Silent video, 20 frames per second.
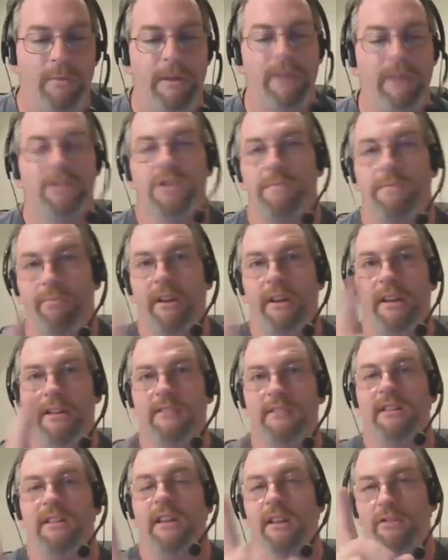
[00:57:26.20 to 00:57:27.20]
either, because Sprint
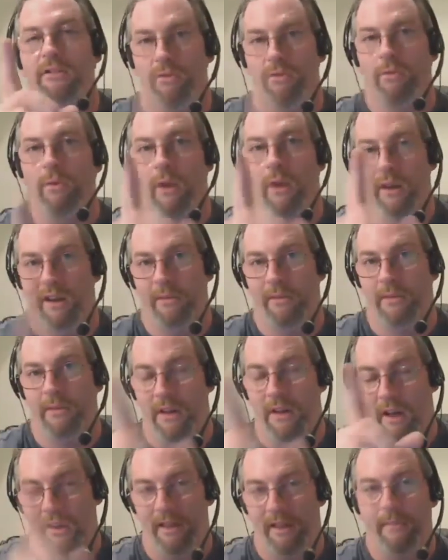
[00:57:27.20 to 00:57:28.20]
is the true
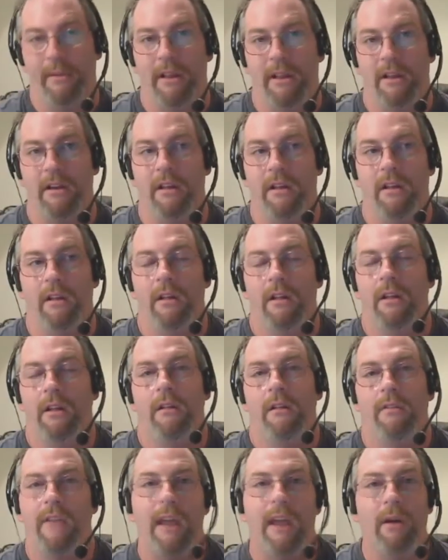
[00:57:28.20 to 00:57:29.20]
unlimited.
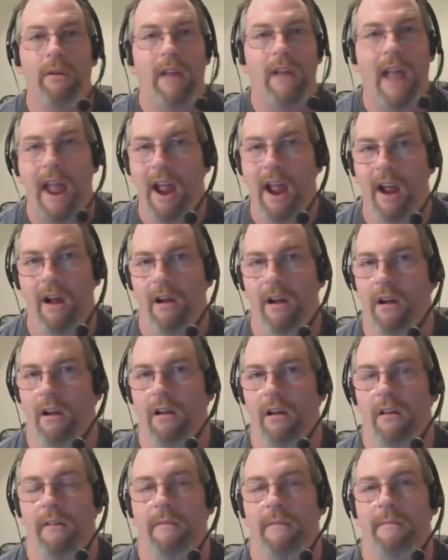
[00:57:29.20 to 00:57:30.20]
They don't
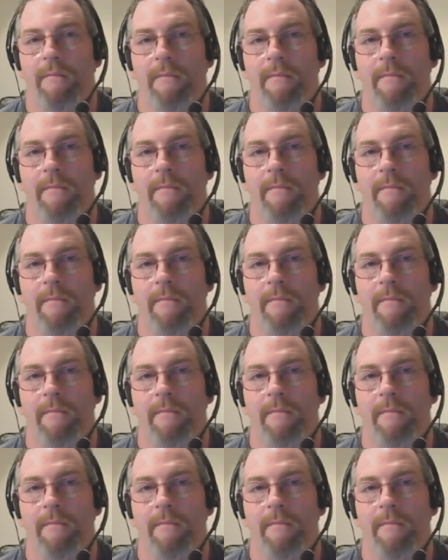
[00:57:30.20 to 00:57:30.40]
care.